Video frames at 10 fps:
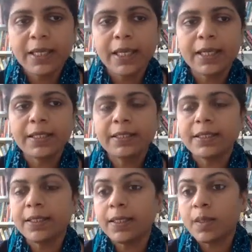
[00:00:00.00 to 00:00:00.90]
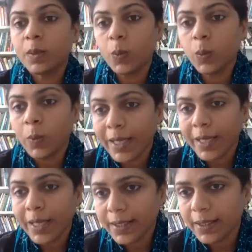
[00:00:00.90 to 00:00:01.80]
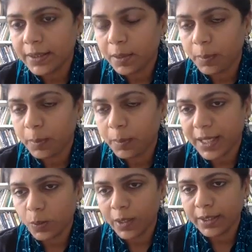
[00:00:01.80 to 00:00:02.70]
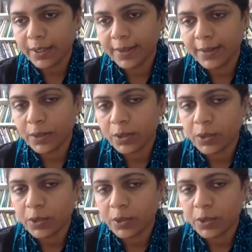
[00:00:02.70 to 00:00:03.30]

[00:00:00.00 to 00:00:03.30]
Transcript: And while in the past 1 year,